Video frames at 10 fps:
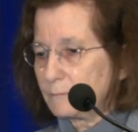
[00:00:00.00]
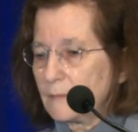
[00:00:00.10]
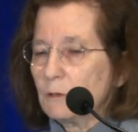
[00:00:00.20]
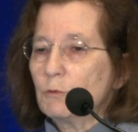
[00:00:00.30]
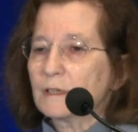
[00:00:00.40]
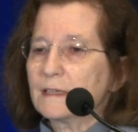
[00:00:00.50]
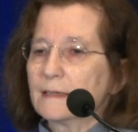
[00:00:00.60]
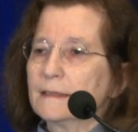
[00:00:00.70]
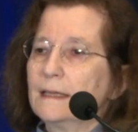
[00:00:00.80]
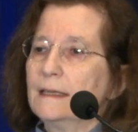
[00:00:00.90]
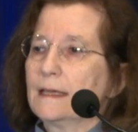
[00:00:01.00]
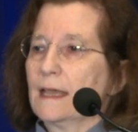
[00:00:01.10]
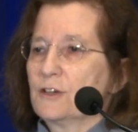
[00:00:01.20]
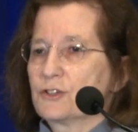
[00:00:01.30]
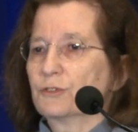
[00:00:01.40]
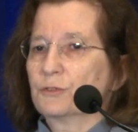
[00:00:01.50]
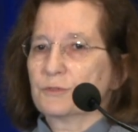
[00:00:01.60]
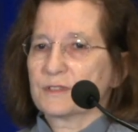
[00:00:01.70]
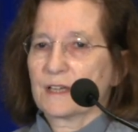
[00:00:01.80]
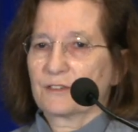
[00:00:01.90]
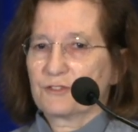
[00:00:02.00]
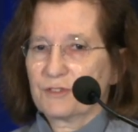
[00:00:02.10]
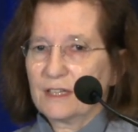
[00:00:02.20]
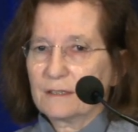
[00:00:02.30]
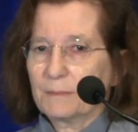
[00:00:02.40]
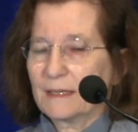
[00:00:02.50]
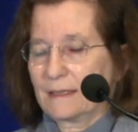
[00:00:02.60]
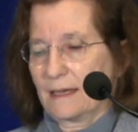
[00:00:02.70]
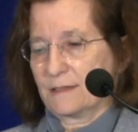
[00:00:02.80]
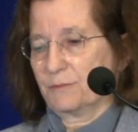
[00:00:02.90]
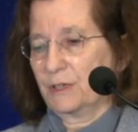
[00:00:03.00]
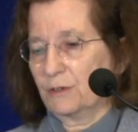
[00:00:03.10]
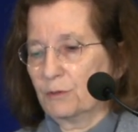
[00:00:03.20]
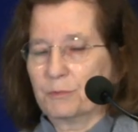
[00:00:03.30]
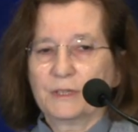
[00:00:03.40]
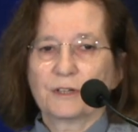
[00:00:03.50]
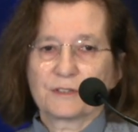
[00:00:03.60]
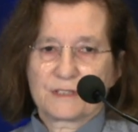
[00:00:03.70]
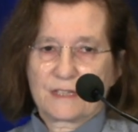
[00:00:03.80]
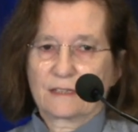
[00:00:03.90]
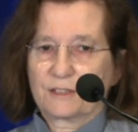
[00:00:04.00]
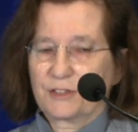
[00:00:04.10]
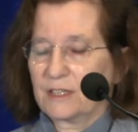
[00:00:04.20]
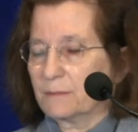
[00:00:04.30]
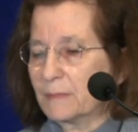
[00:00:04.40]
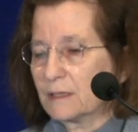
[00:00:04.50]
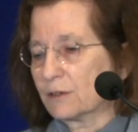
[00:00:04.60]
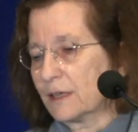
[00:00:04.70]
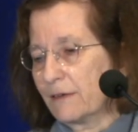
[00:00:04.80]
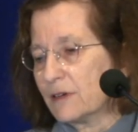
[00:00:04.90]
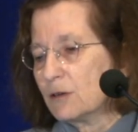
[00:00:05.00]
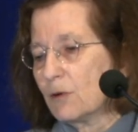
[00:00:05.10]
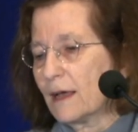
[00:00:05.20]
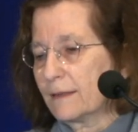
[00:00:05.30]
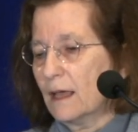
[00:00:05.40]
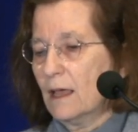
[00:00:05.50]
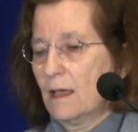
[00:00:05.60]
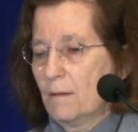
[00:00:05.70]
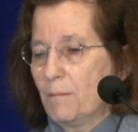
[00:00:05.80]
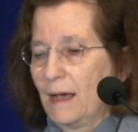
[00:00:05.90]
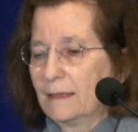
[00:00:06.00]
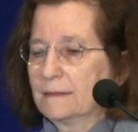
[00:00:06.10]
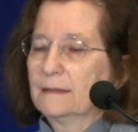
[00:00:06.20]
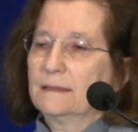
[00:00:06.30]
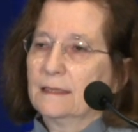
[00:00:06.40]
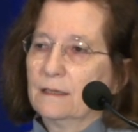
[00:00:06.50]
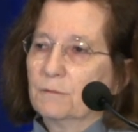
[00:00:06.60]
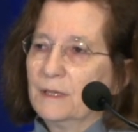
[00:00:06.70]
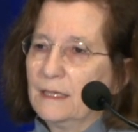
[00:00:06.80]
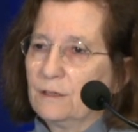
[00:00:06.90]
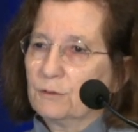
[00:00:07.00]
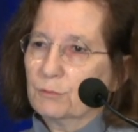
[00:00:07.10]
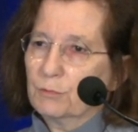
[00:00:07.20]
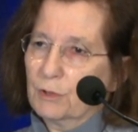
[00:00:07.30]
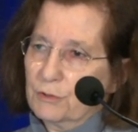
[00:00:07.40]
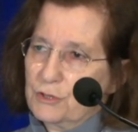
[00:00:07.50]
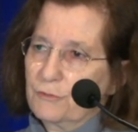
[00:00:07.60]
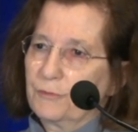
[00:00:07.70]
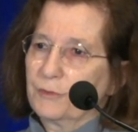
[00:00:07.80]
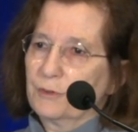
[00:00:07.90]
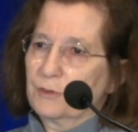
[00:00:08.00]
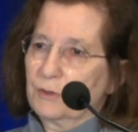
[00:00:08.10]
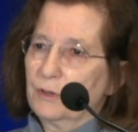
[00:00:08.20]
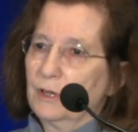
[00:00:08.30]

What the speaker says: What are the indications to start treatment? As we know, we don't start treatment on everyone, but we need to watch for